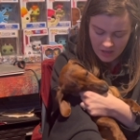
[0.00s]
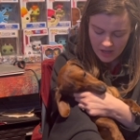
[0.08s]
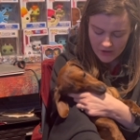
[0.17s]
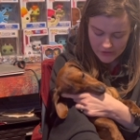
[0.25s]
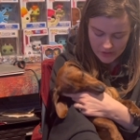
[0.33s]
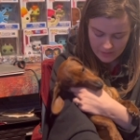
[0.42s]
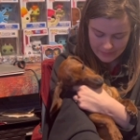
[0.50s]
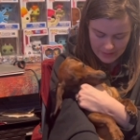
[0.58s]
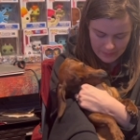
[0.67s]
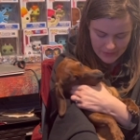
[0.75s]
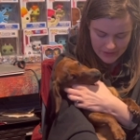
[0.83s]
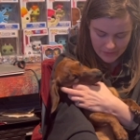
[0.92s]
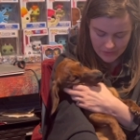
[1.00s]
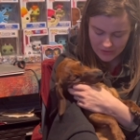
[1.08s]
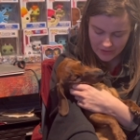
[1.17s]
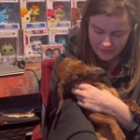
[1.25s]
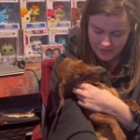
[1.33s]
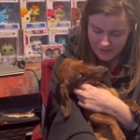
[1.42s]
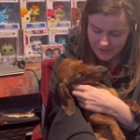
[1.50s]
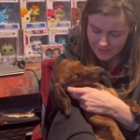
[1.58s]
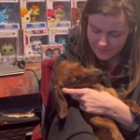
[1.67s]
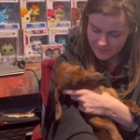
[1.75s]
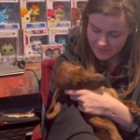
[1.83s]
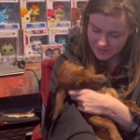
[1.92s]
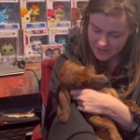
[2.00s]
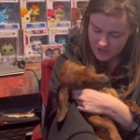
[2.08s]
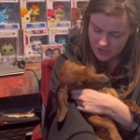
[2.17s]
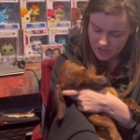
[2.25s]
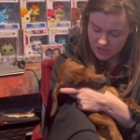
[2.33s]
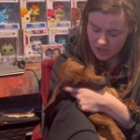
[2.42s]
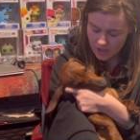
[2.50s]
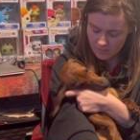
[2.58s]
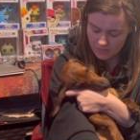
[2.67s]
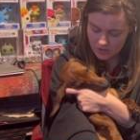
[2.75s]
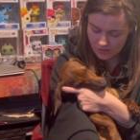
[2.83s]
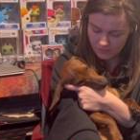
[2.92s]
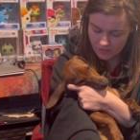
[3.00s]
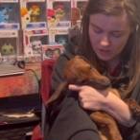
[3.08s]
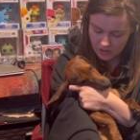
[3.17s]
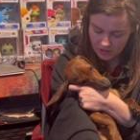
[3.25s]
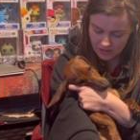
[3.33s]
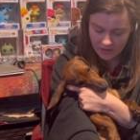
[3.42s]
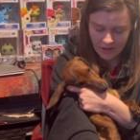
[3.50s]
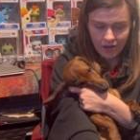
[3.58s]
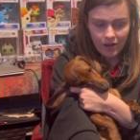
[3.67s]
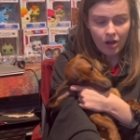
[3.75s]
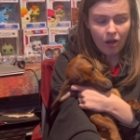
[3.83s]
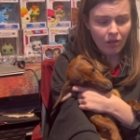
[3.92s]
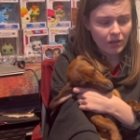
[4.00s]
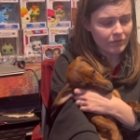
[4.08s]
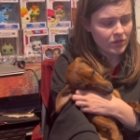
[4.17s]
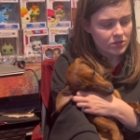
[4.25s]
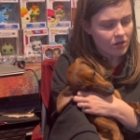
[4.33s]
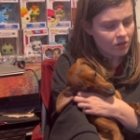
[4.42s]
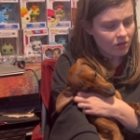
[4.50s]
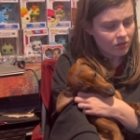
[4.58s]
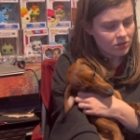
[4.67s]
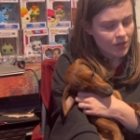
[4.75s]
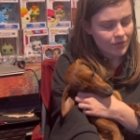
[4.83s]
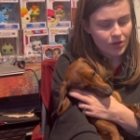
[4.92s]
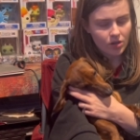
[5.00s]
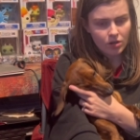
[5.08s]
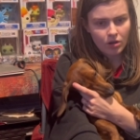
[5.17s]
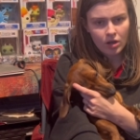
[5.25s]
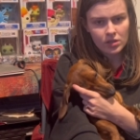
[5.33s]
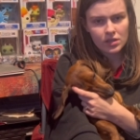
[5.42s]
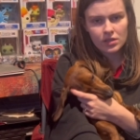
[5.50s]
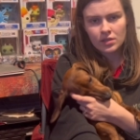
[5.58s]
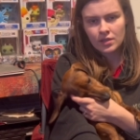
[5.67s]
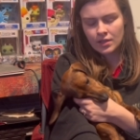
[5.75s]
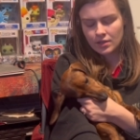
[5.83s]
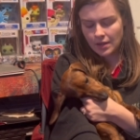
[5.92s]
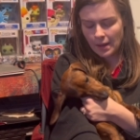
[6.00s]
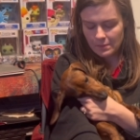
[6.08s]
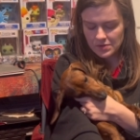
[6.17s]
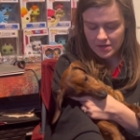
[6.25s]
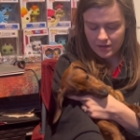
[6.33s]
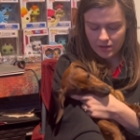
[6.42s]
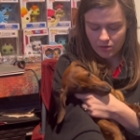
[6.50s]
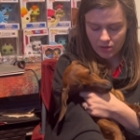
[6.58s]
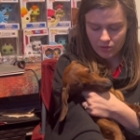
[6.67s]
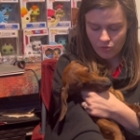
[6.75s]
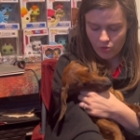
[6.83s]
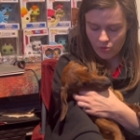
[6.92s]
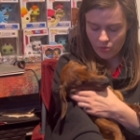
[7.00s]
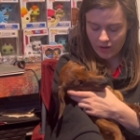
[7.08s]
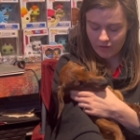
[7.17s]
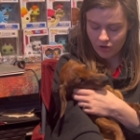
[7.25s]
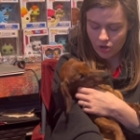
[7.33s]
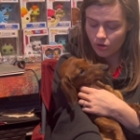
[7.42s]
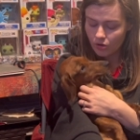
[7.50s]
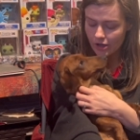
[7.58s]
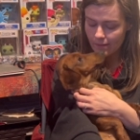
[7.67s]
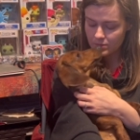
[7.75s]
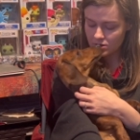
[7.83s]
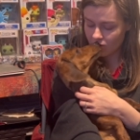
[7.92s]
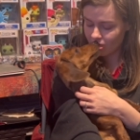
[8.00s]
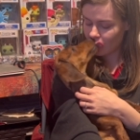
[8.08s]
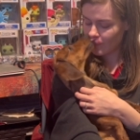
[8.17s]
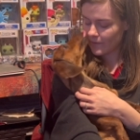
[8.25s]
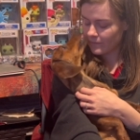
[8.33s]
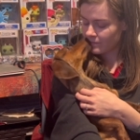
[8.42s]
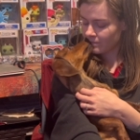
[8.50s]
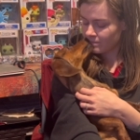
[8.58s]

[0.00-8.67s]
I couldn't be prouder of her that she's come so far all of the dogs have Anna and Cappuccino and Roo have all come so far.